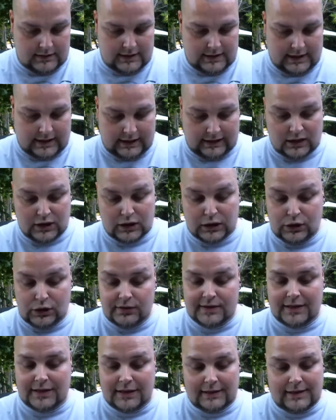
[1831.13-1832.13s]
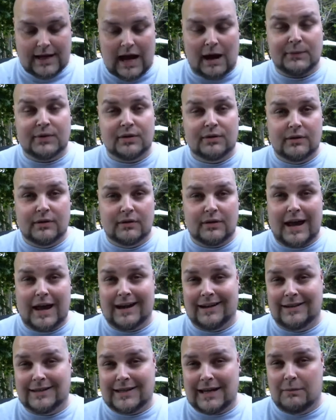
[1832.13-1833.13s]
It includes an adapter
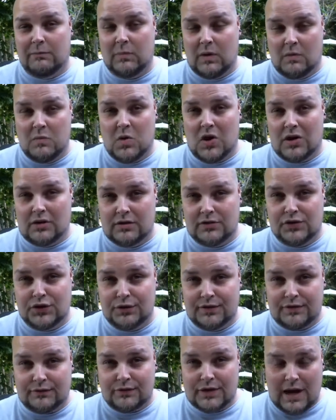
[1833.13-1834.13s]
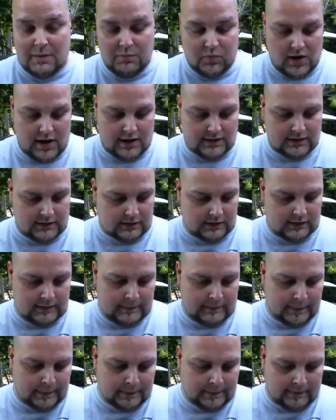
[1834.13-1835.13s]
and a 10 ml bottle of juice for that price.
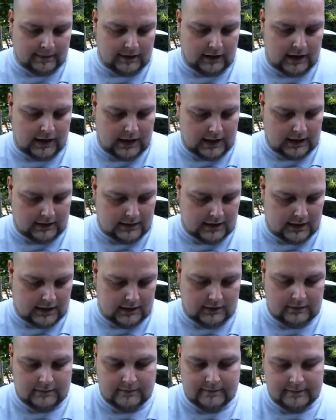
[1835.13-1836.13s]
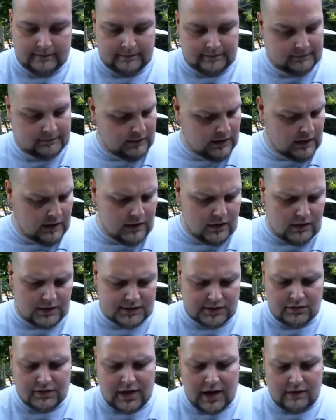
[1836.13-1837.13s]
And uh, he
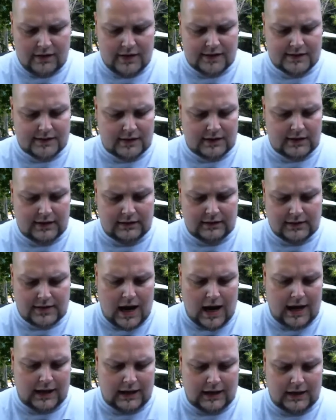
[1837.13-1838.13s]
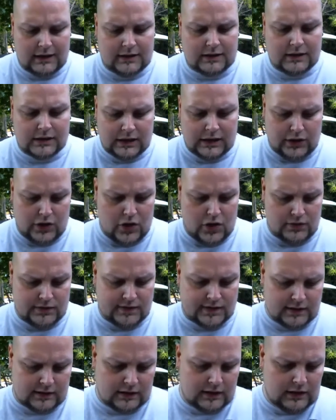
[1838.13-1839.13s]
also carries the Tidy
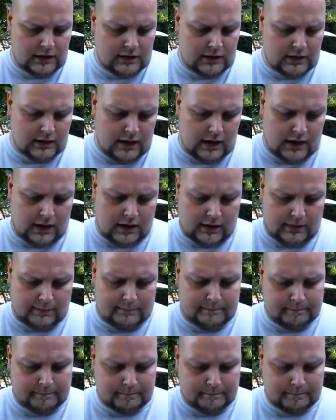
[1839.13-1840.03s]
Clearos, uh,